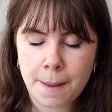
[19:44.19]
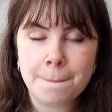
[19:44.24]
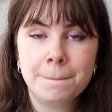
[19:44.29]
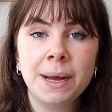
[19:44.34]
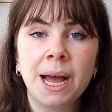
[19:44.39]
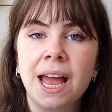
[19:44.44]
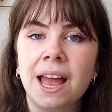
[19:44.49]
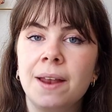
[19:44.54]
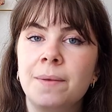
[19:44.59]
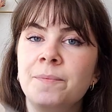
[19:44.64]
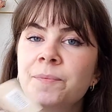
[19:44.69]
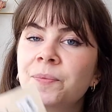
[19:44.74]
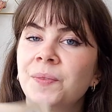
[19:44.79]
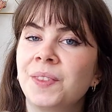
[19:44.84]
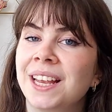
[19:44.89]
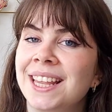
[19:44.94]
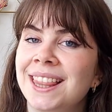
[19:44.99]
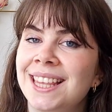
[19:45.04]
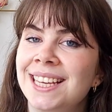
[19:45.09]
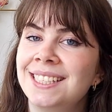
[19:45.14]
but
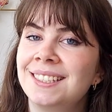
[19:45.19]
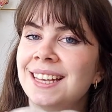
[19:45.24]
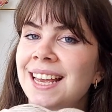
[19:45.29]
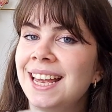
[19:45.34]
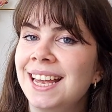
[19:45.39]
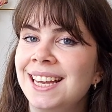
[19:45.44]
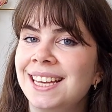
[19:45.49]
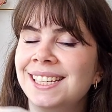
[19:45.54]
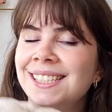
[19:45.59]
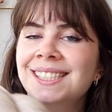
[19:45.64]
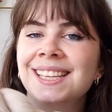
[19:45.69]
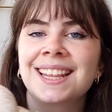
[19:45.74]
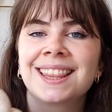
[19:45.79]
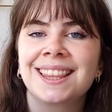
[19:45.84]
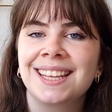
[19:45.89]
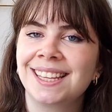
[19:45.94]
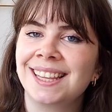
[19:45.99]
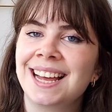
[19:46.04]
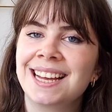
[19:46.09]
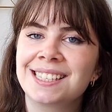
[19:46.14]
this is
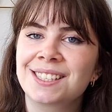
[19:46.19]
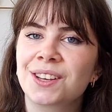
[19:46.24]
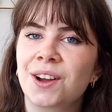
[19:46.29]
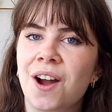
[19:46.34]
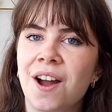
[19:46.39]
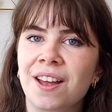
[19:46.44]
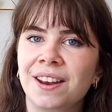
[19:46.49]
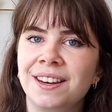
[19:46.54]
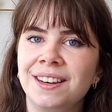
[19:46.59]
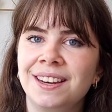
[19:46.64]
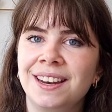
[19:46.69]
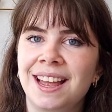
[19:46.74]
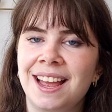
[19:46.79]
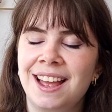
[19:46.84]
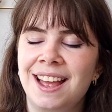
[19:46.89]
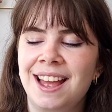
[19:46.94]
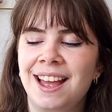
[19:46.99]
the last cotton